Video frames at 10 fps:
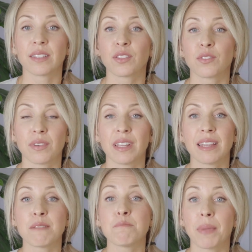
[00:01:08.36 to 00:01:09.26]
The
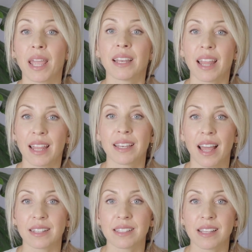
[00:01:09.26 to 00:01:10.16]
three main
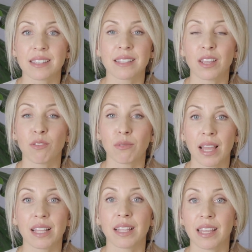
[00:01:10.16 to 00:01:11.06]
indexes that you
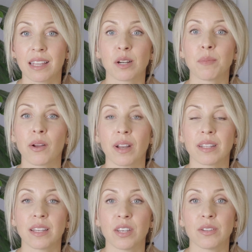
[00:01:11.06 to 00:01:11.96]
likely hear about on
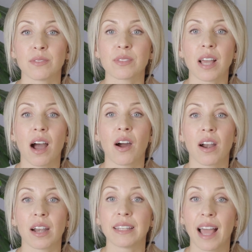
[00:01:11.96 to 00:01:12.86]
the news
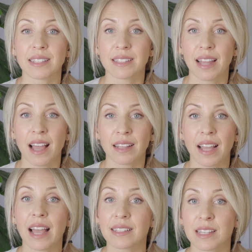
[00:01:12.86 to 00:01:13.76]
are Nasdaq,
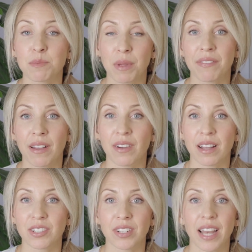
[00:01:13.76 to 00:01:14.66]

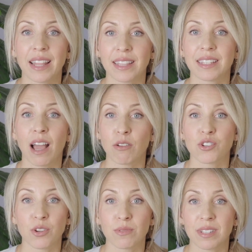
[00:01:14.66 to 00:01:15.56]
S&P500, and the Dow
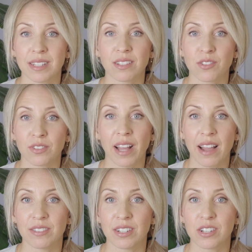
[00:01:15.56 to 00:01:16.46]
Jones Industrial
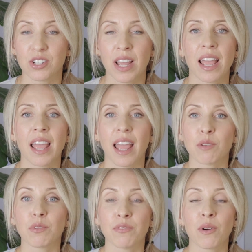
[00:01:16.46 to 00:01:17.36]
Average.
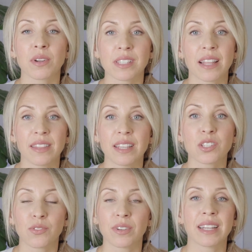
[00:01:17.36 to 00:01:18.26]
And we'll focus on
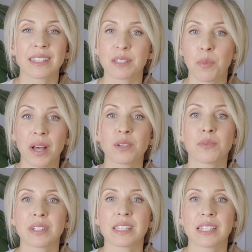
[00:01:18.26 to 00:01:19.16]
these three and some other
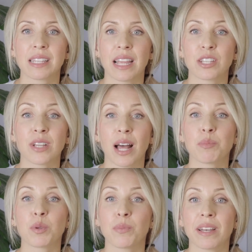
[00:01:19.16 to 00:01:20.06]
ones today to
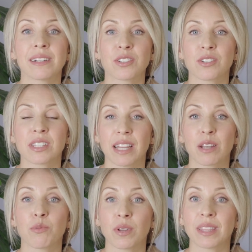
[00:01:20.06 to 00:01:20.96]
help you better
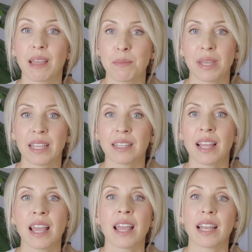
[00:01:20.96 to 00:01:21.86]
understand what they
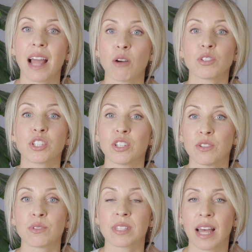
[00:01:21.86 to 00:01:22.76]
mean and how to
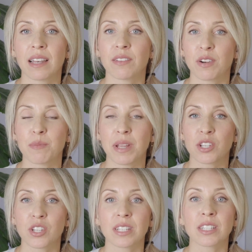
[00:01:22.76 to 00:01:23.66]
use that
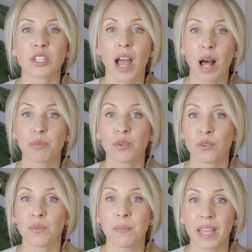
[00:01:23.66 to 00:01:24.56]
information to help
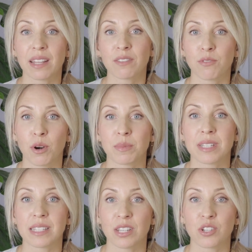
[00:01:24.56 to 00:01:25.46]
you make informed
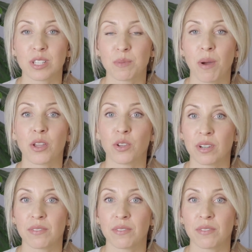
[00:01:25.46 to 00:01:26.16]
decisions about your